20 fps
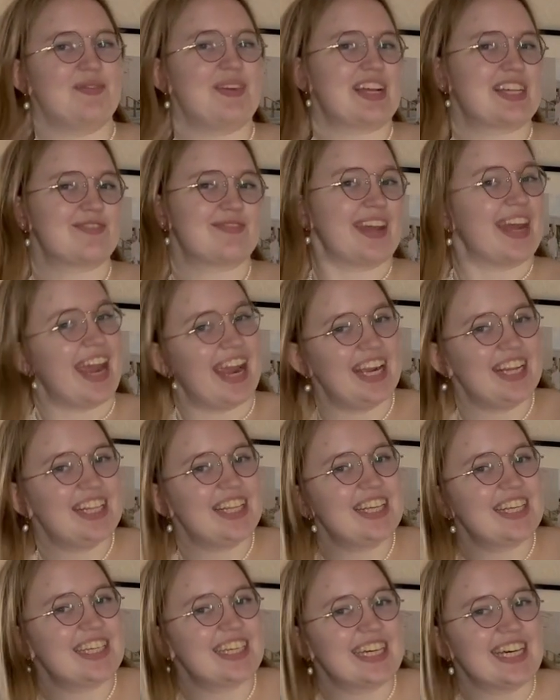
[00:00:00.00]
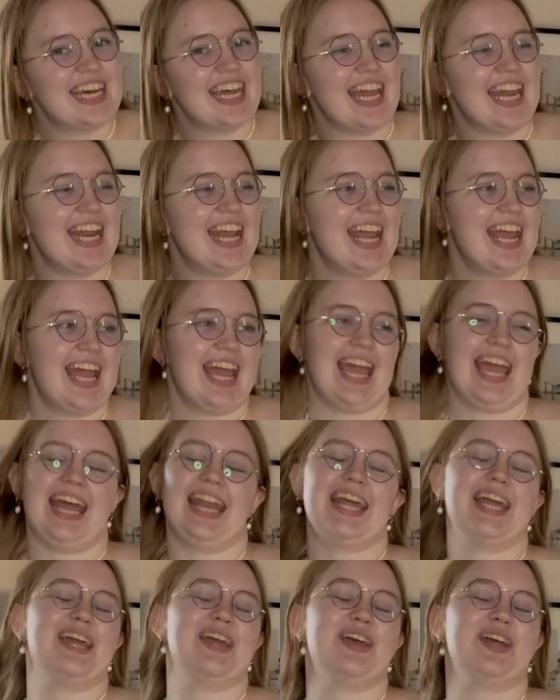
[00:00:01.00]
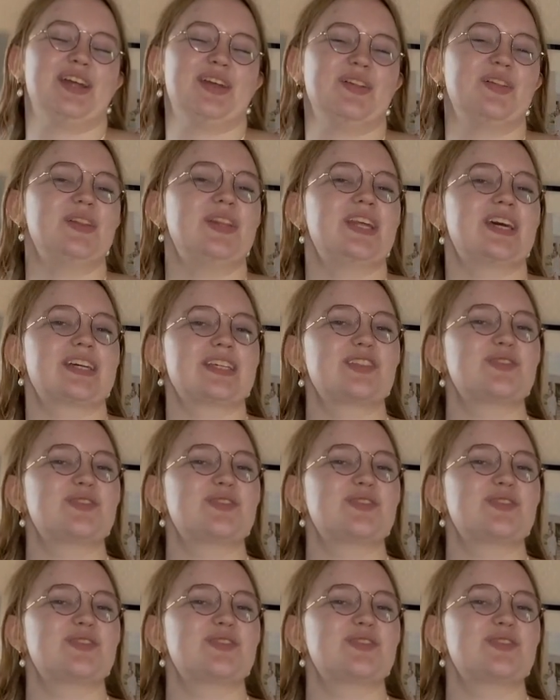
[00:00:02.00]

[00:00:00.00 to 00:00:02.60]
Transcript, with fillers: makes my hair look good, and it looks